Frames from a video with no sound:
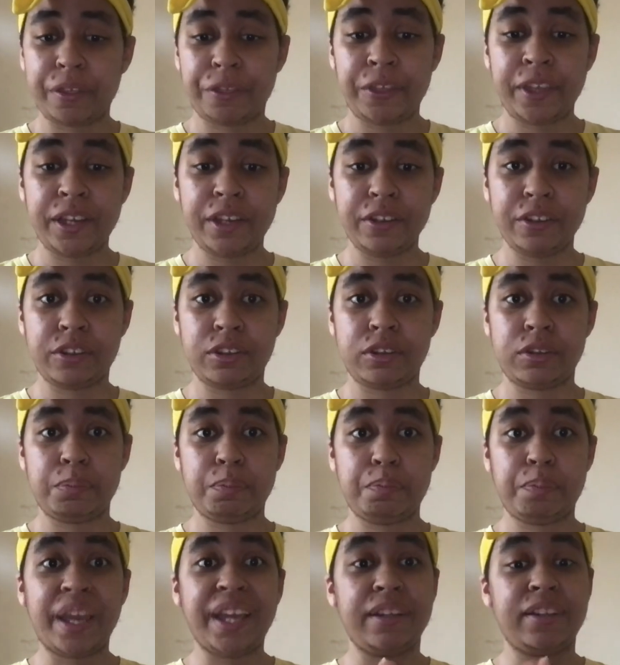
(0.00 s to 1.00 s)
things
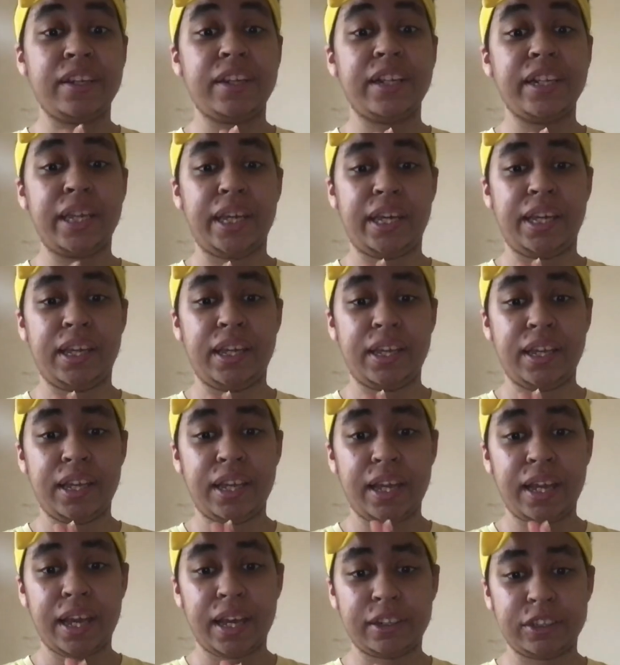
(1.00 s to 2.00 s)
basically
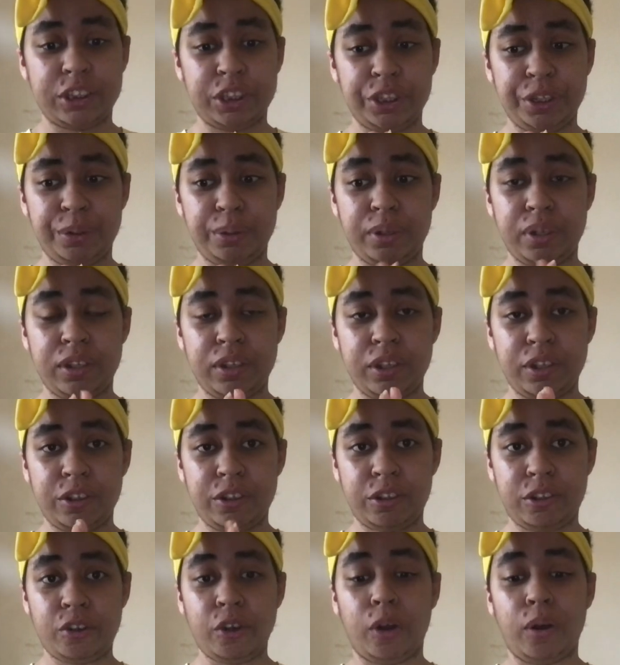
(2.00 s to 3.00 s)
had to
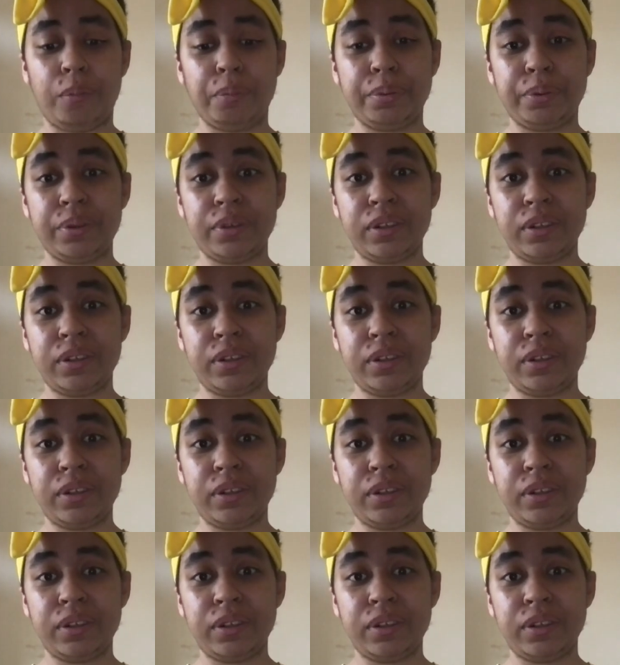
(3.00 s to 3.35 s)
stop.